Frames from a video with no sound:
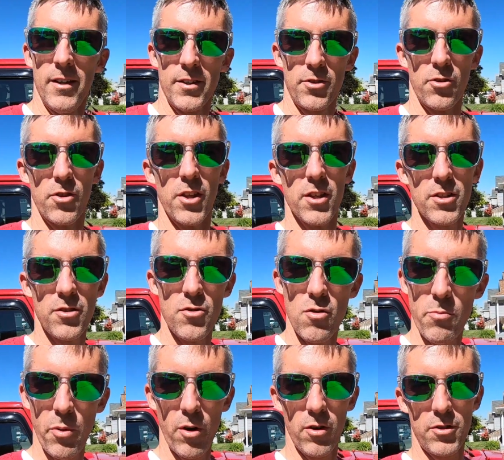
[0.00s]
So this new
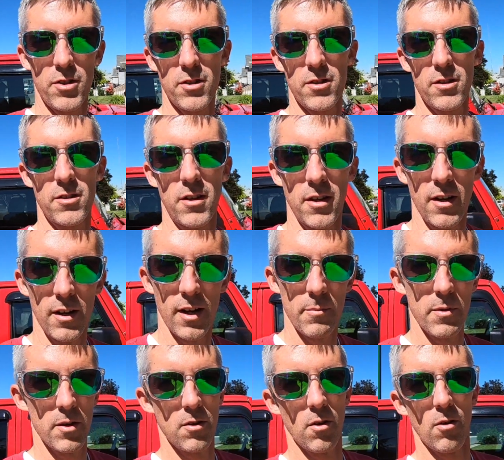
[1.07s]
purchase is gonna let
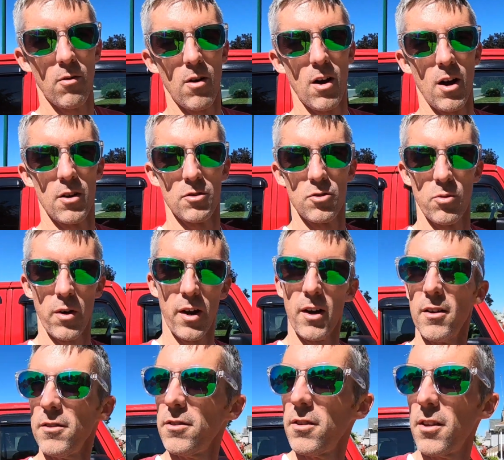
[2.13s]
me go on
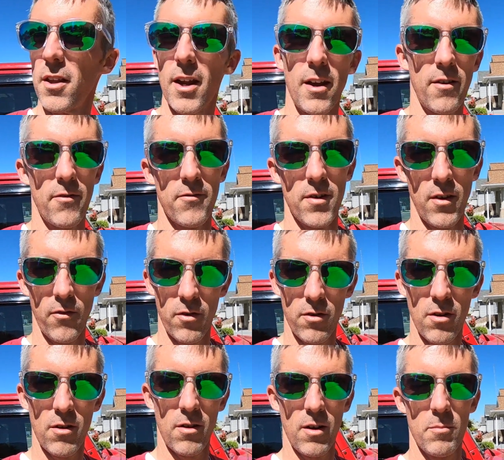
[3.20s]
trails that I have never
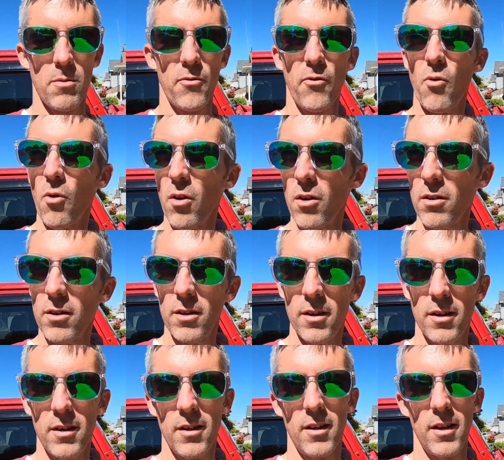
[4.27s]
gone on before.
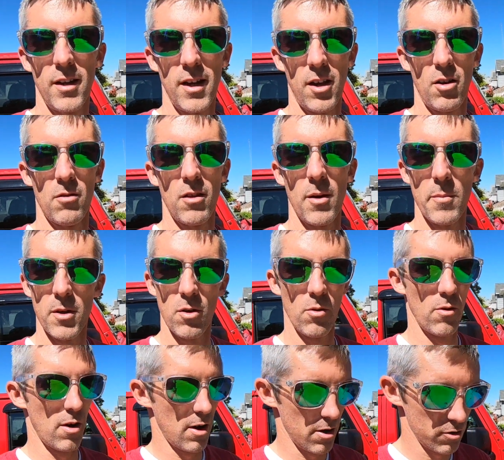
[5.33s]
It'll let me go
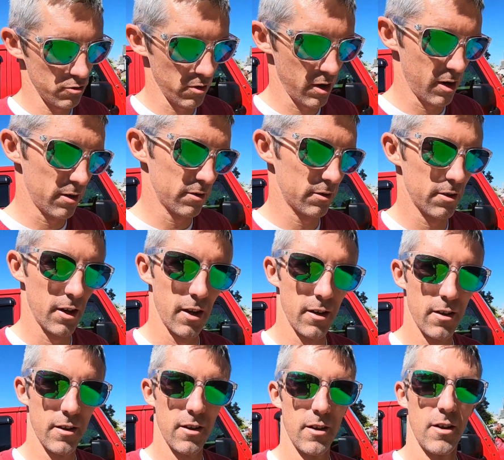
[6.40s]
on trails that
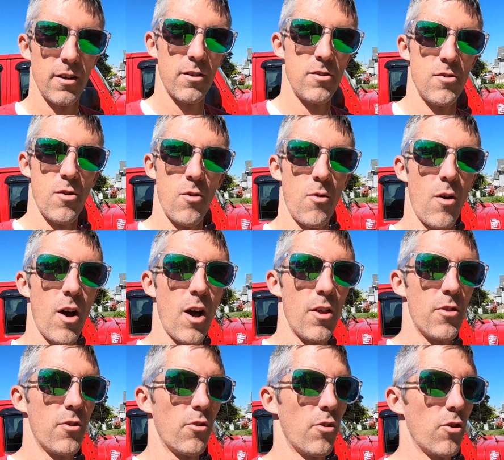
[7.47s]
no
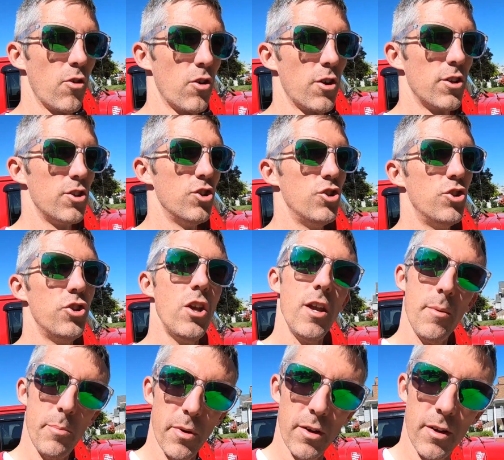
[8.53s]
other
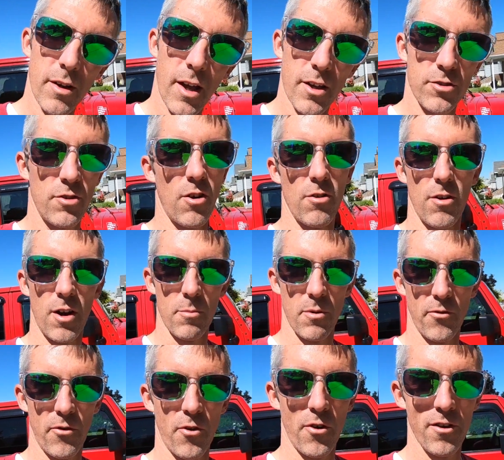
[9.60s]
Jeep has gone on
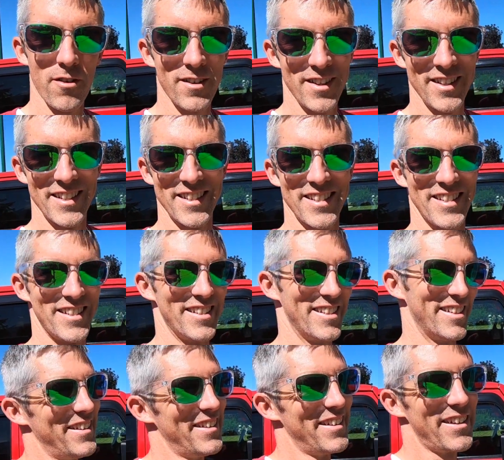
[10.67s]
before.
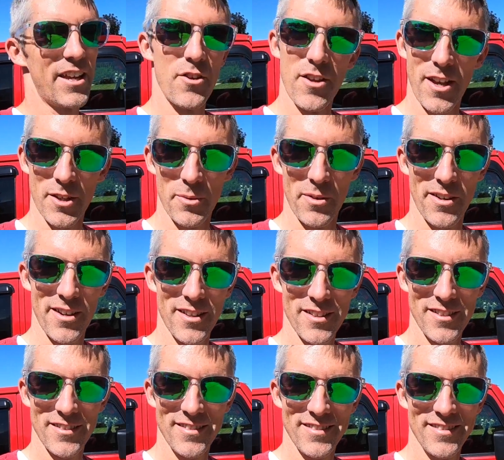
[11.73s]
Can you guess what it is?